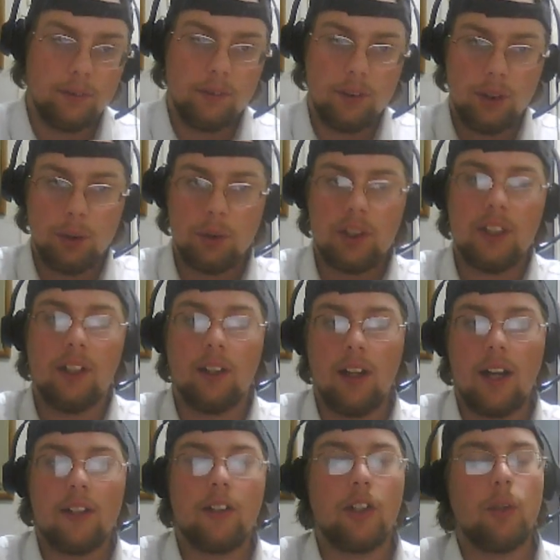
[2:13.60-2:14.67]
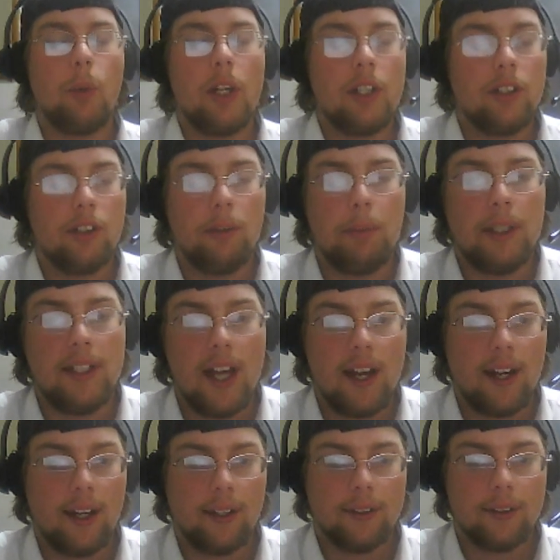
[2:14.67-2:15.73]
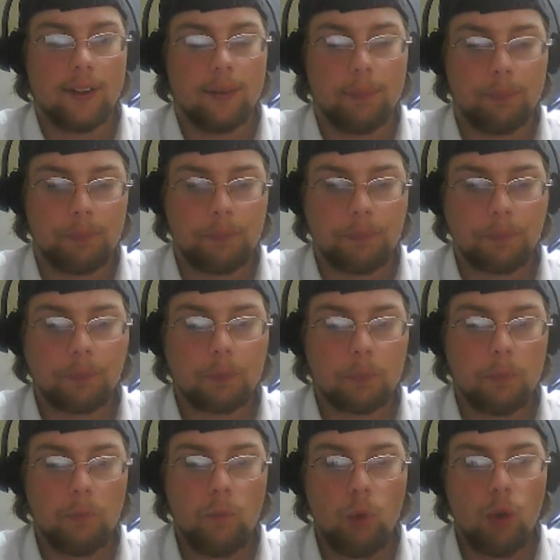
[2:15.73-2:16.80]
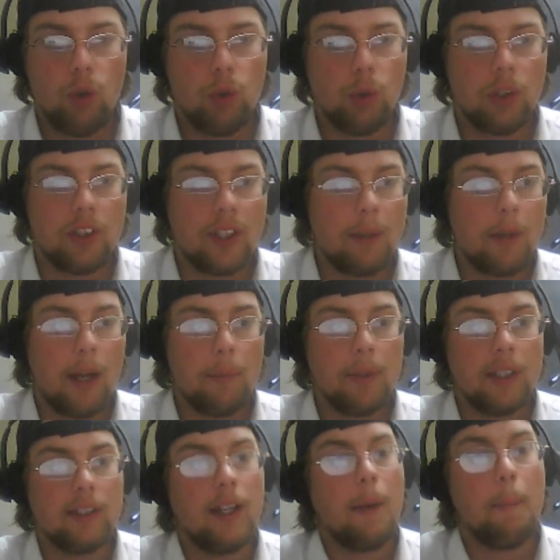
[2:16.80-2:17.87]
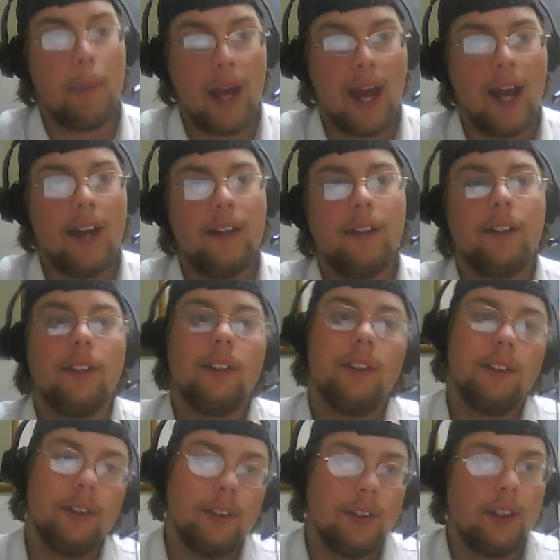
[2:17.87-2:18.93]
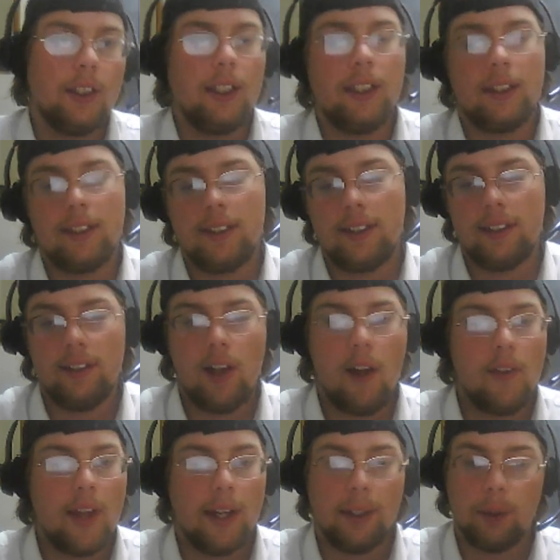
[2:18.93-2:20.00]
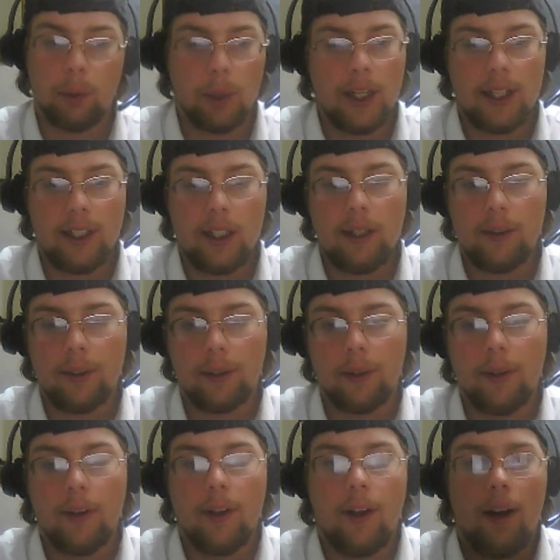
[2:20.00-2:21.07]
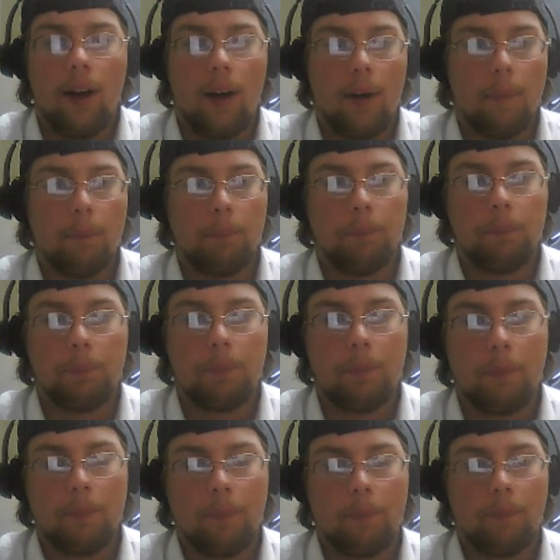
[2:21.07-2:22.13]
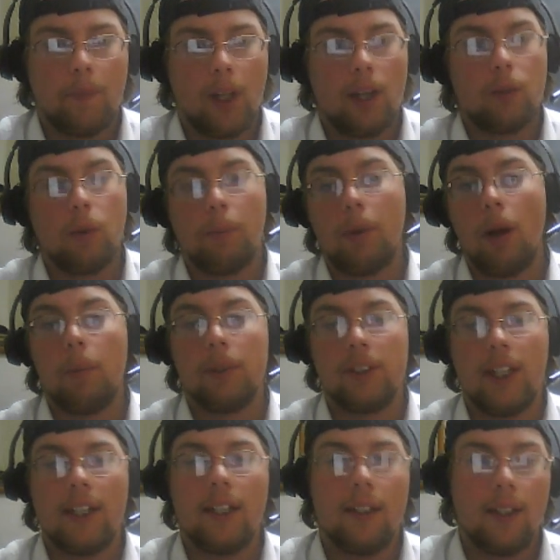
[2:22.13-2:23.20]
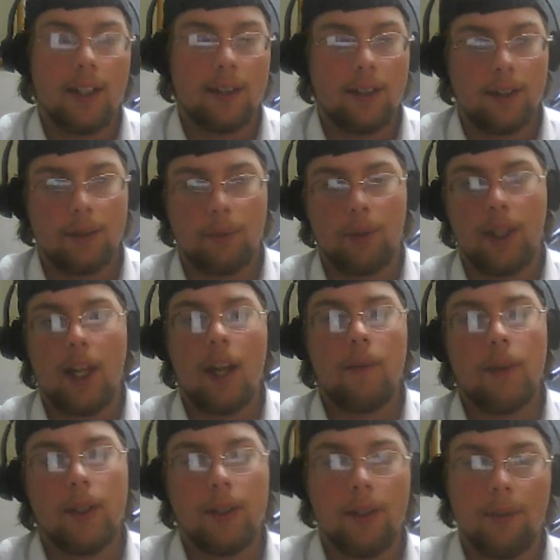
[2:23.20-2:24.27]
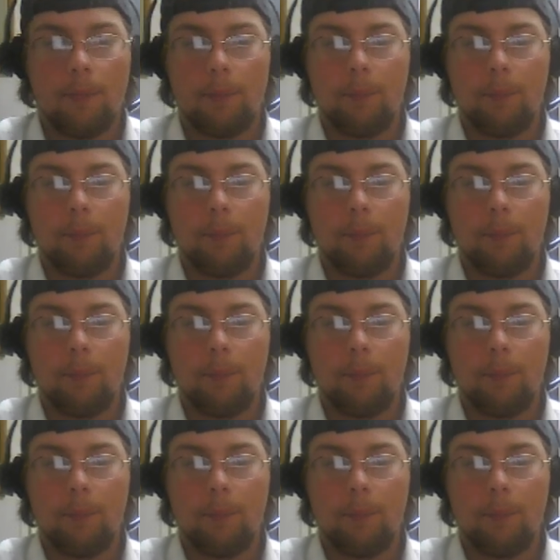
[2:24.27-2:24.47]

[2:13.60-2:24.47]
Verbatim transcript: you see a lot of situations that be dead hands. So at the same time that it's not bad, it's not that great either. Um, that's one problem with psychic decks is when they have a